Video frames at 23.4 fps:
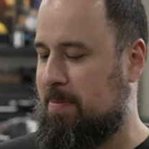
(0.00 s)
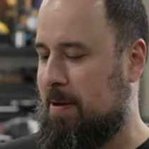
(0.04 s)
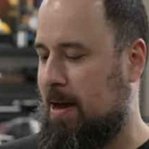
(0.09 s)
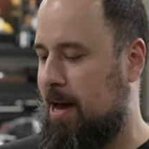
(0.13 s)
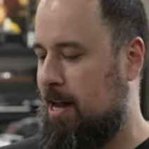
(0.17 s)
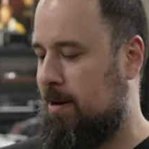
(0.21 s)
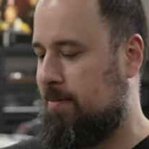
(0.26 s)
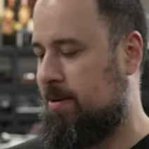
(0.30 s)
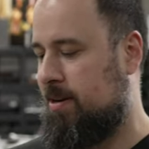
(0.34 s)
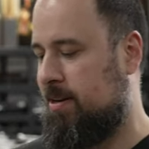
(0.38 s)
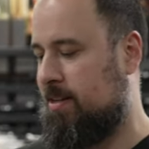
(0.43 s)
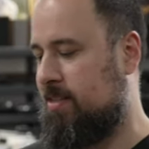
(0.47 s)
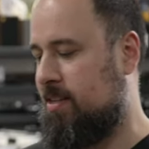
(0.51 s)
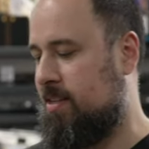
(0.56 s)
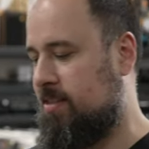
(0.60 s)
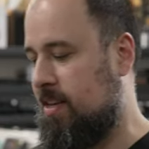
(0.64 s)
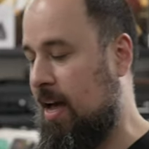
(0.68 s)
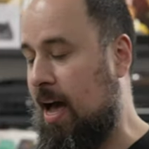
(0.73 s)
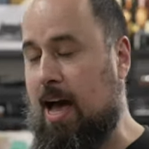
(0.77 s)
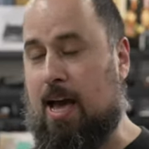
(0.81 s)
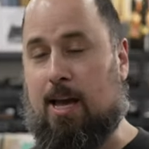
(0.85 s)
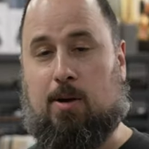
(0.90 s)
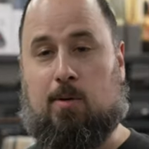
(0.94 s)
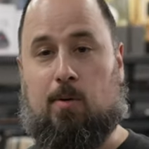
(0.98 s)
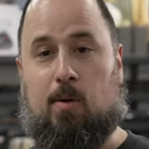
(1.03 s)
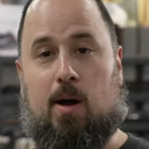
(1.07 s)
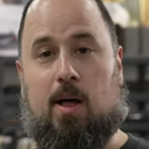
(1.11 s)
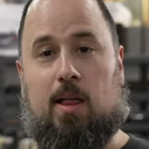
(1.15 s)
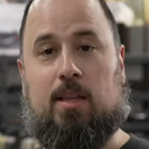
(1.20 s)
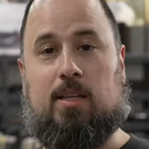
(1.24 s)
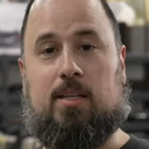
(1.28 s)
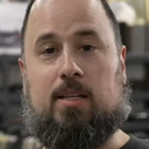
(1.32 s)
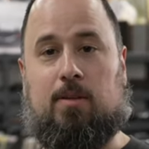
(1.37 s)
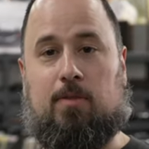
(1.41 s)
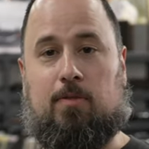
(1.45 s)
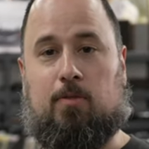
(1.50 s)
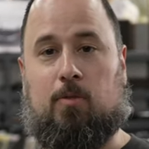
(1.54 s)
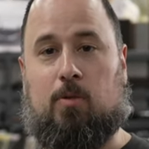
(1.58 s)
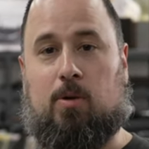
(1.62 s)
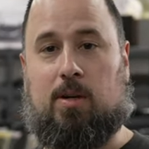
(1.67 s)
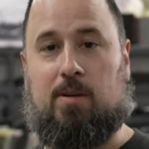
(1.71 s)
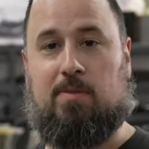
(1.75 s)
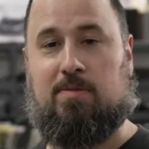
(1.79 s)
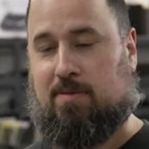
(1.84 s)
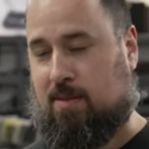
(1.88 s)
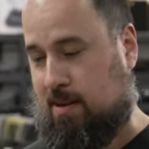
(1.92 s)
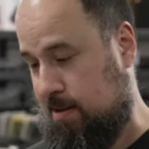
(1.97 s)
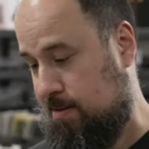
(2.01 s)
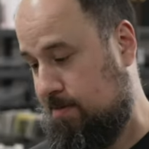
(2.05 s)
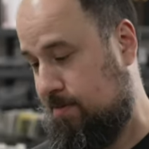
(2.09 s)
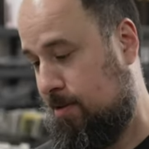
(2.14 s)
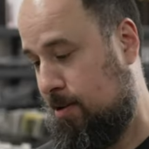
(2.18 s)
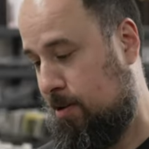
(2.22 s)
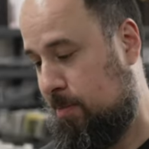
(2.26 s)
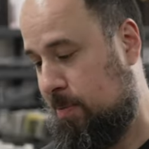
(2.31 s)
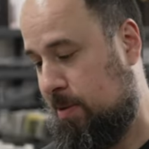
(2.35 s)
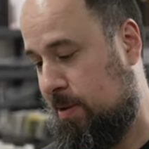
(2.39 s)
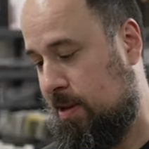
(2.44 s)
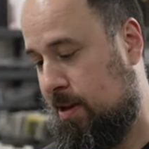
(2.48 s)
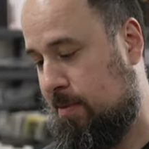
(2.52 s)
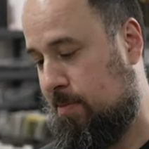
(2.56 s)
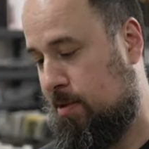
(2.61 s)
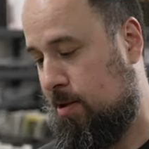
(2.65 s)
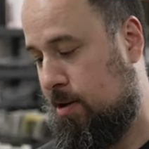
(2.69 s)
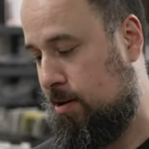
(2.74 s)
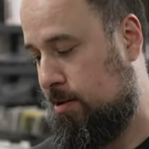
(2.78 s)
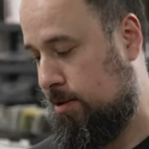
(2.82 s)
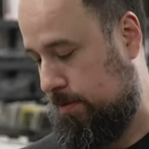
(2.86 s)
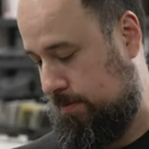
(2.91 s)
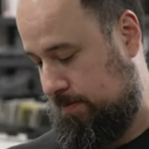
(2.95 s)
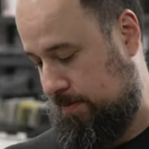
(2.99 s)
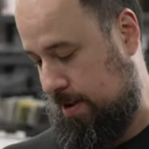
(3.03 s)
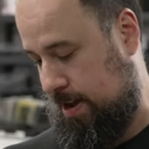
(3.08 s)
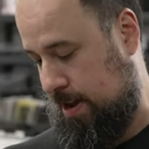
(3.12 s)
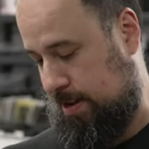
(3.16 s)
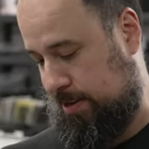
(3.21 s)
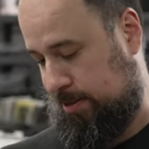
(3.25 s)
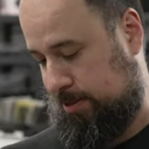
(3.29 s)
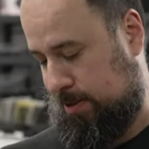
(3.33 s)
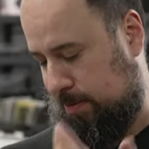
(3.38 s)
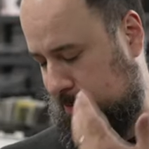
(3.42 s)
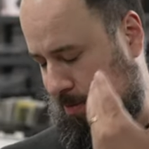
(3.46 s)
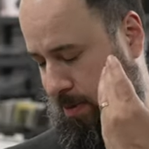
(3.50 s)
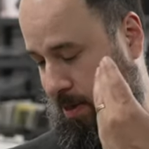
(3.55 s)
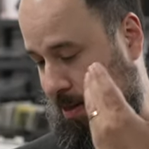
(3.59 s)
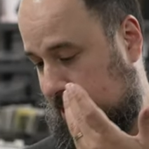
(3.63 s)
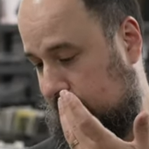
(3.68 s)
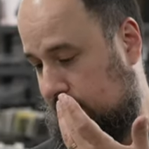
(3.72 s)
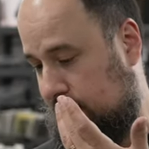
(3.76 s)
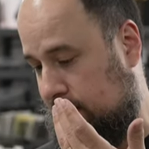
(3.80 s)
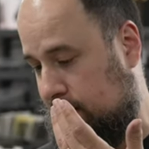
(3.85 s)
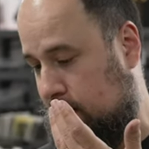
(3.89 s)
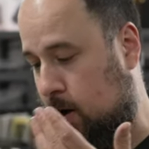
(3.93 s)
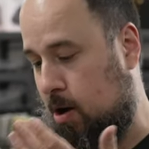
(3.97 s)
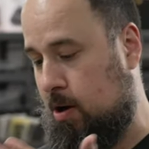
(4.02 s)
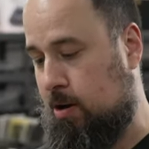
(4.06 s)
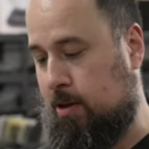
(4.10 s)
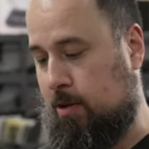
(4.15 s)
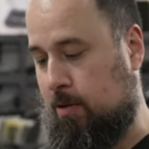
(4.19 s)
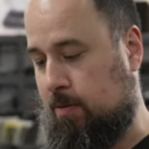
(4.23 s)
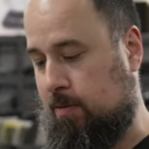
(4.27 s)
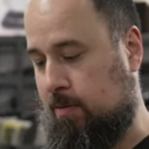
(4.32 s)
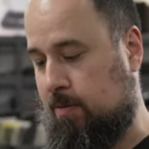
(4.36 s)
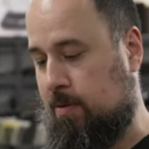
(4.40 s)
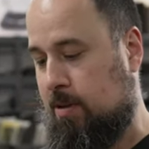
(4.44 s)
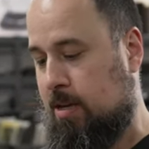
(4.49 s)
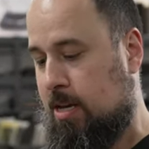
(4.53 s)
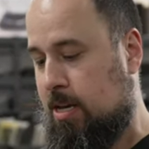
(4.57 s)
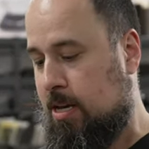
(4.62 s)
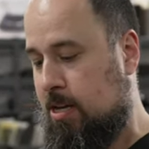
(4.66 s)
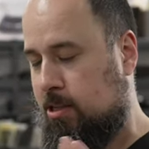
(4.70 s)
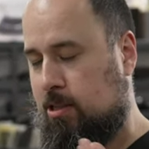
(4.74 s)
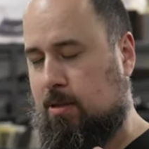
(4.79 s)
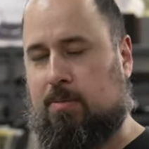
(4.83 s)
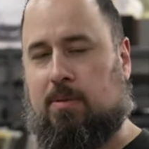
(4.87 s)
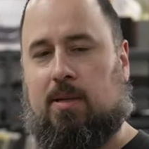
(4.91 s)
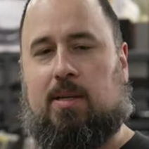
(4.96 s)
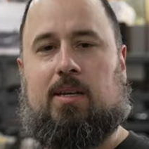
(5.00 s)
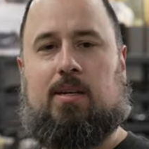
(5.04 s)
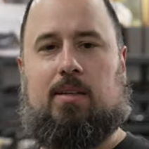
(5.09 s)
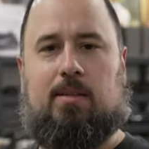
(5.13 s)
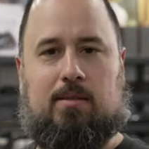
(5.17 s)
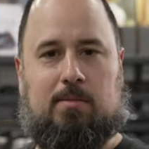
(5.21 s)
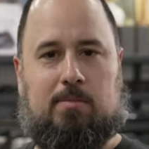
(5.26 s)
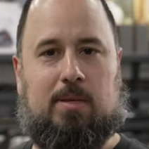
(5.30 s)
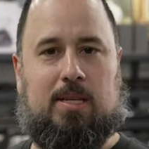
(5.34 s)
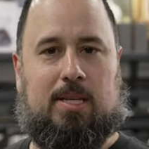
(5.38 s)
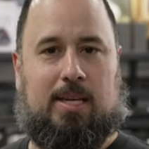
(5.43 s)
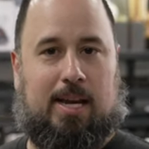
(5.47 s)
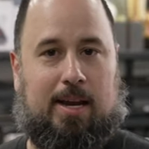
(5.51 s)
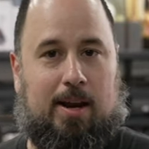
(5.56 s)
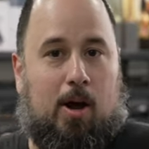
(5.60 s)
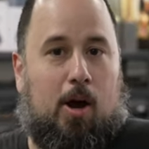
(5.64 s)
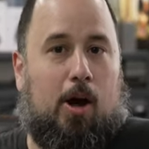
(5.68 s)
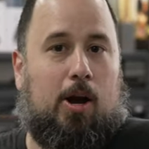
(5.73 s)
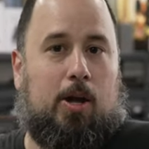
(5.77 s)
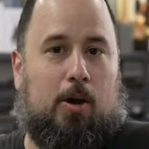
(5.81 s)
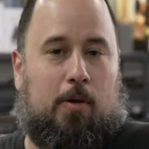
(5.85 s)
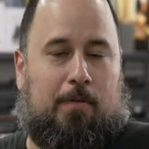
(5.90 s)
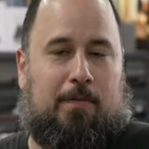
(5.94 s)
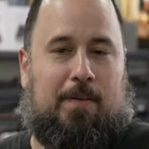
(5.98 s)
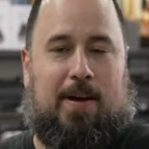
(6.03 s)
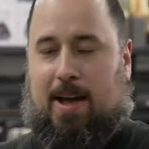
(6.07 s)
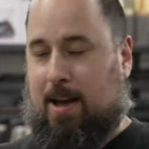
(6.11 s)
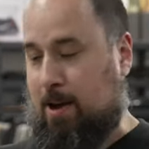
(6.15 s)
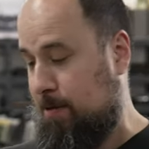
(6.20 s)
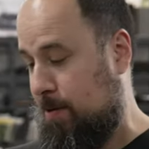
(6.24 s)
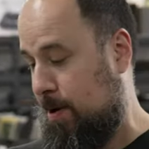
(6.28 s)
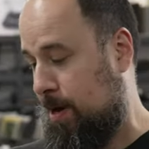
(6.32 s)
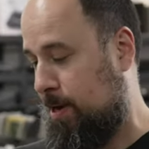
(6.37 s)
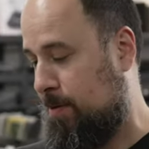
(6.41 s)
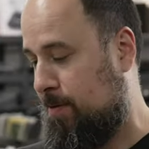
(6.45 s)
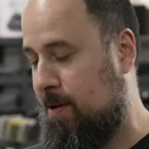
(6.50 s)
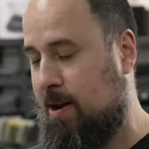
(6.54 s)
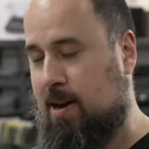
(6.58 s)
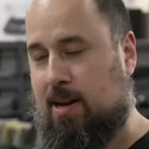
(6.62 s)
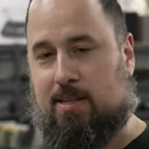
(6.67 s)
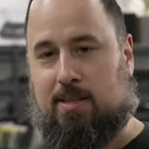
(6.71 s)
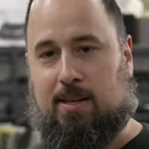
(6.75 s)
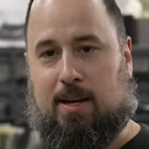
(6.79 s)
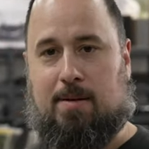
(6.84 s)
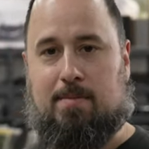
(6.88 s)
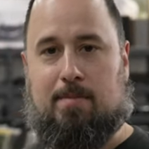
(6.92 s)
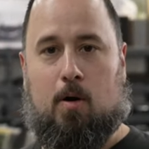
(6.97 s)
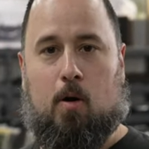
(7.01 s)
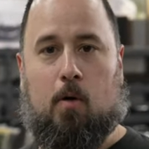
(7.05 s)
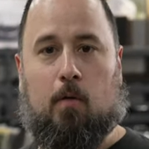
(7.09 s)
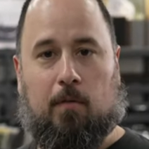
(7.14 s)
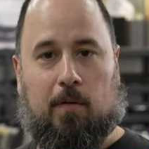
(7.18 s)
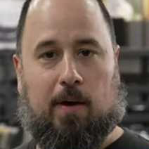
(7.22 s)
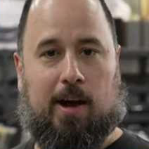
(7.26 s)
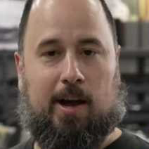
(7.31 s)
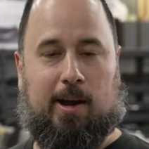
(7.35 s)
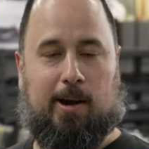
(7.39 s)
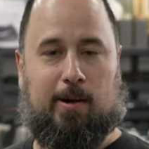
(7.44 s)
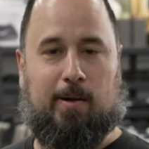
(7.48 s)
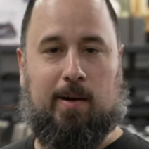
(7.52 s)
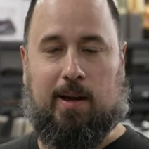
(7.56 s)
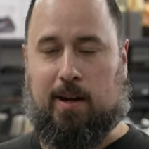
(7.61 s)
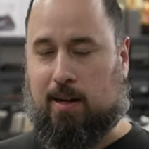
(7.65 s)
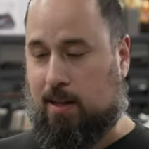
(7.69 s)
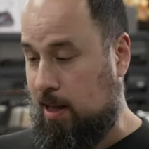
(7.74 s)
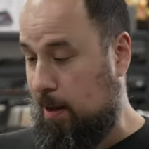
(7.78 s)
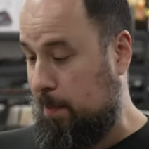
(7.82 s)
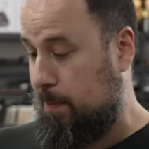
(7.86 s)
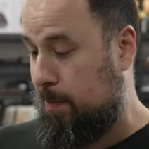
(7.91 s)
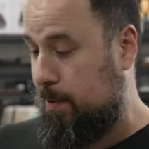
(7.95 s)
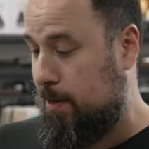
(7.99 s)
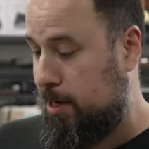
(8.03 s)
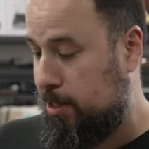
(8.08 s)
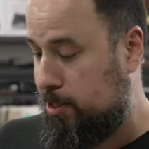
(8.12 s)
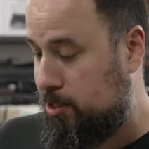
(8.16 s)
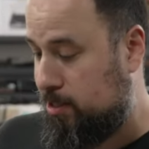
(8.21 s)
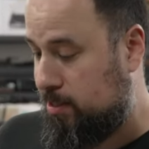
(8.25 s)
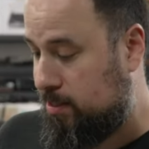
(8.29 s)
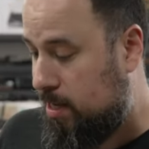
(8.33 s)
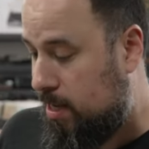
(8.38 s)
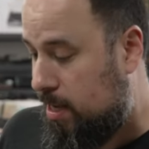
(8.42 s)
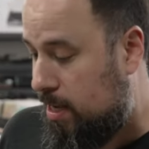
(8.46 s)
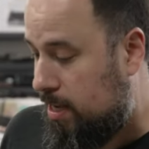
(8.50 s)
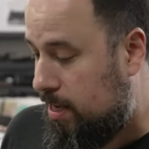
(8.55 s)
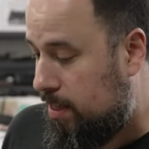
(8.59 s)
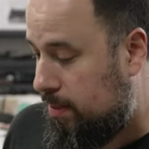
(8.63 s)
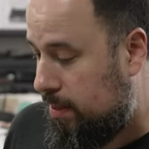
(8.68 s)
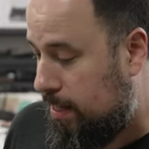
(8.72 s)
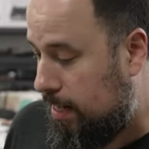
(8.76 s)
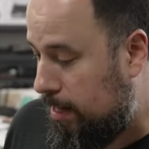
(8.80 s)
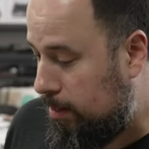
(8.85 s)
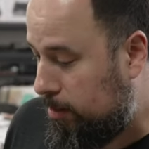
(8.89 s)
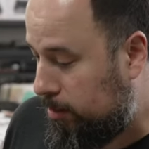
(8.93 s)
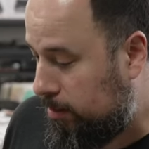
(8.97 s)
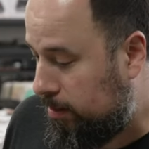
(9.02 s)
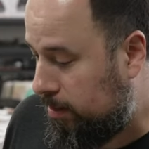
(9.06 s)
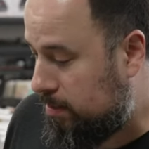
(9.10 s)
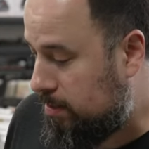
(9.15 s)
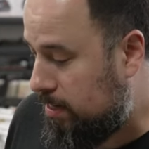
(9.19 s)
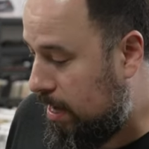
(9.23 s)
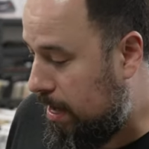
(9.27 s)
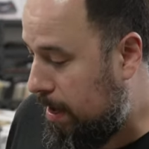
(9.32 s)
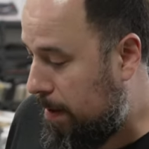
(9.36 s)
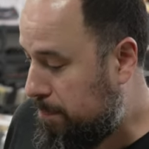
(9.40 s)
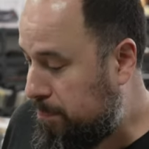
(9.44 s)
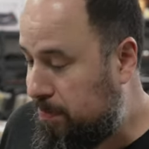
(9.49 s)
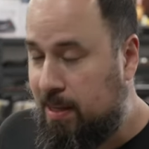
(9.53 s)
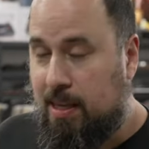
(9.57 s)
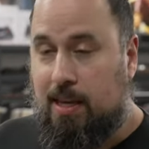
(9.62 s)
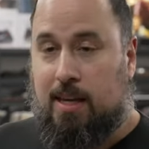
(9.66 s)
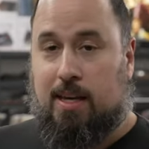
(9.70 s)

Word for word: bottom here. It says high quality 45 RPM audio files. I'm thinking audio, Something like an audio file record, right? It's like a MoFi or Analog Productions. And then I look at the top.